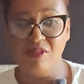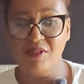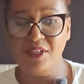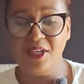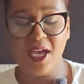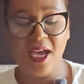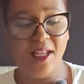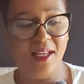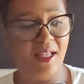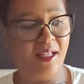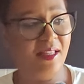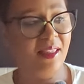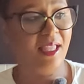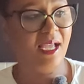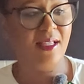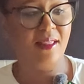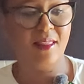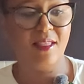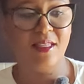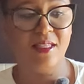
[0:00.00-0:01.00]
Not
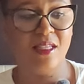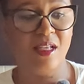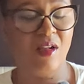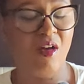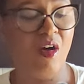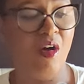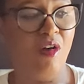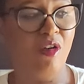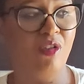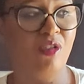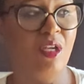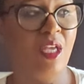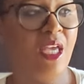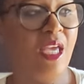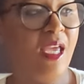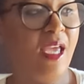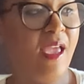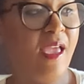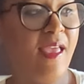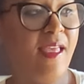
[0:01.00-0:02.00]
like this at all.
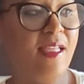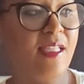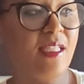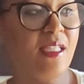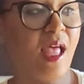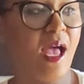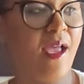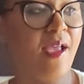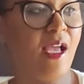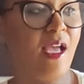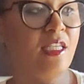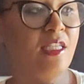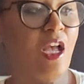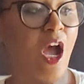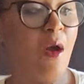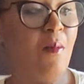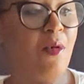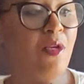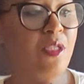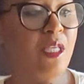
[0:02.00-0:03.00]
It's
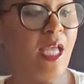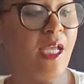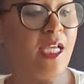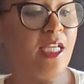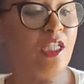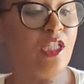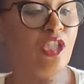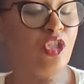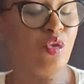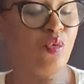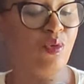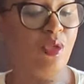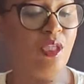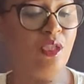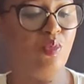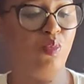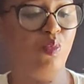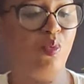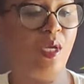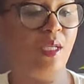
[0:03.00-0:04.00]
almost like as soon as
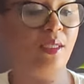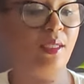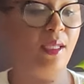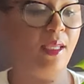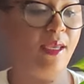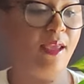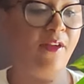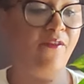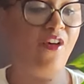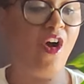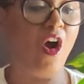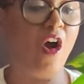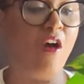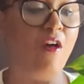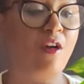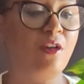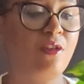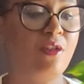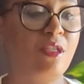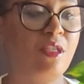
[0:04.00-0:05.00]
one leaf
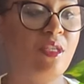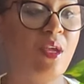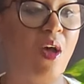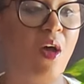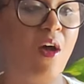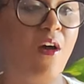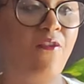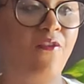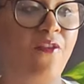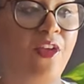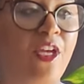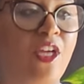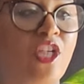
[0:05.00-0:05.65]
hardens off,